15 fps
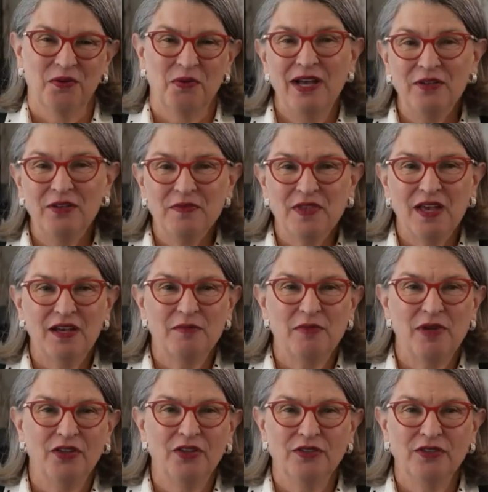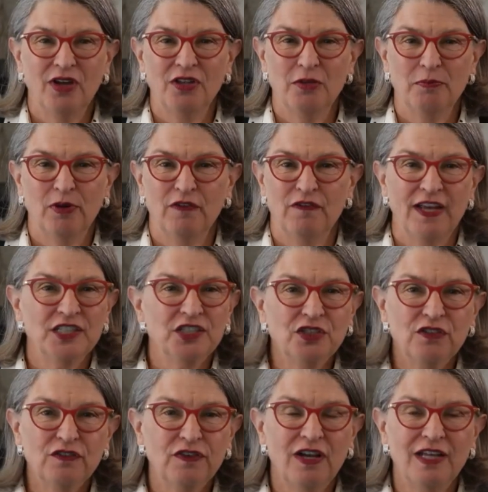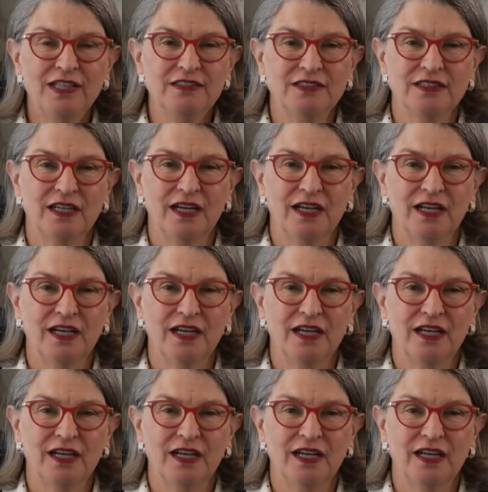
Well, um, on, on the professional front,